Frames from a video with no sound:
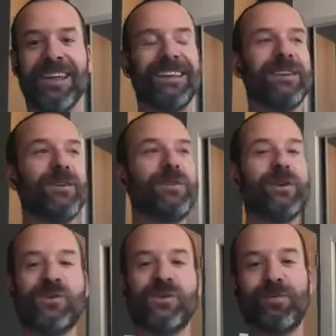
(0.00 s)
Like, their
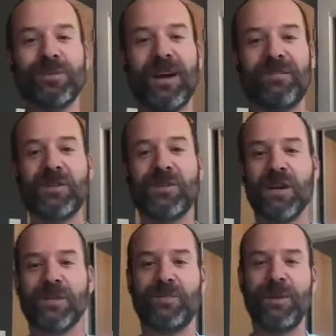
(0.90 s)
viewership was off the
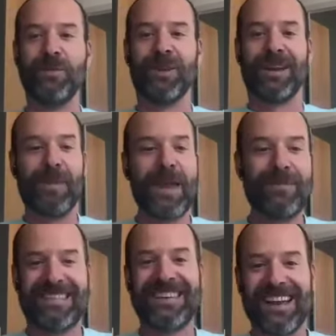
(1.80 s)
charts because people were like,
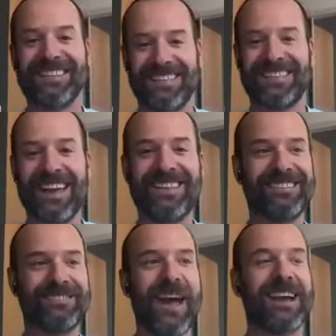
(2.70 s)
maybe today's the day the
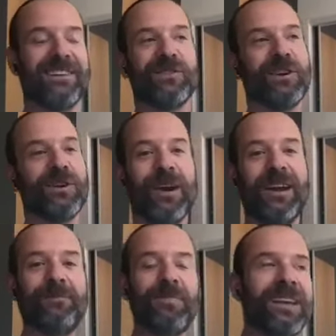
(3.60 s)
Dragons are going to win.